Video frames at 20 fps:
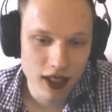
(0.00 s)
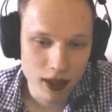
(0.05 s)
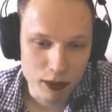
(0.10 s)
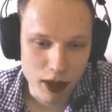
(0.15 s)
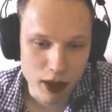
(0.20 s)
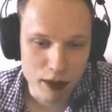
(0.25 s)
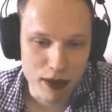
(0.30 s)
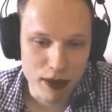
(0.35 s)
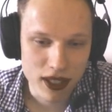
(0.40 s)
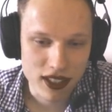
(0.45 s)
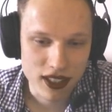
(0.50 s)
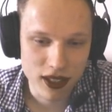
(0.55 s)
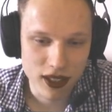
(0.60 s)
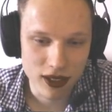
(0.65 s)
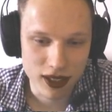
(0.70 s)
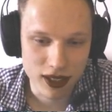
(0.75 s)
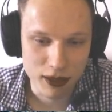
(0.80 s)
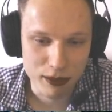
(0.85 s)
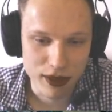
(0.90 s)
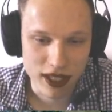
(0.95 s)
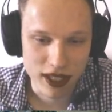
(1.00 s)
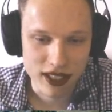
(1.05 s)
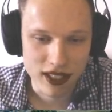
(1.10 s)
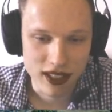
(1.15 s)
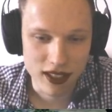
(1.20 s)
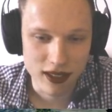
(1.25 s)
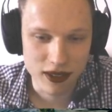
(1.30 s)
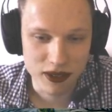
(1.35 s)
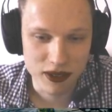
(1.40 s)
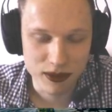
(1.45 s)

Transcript: My best goat impression.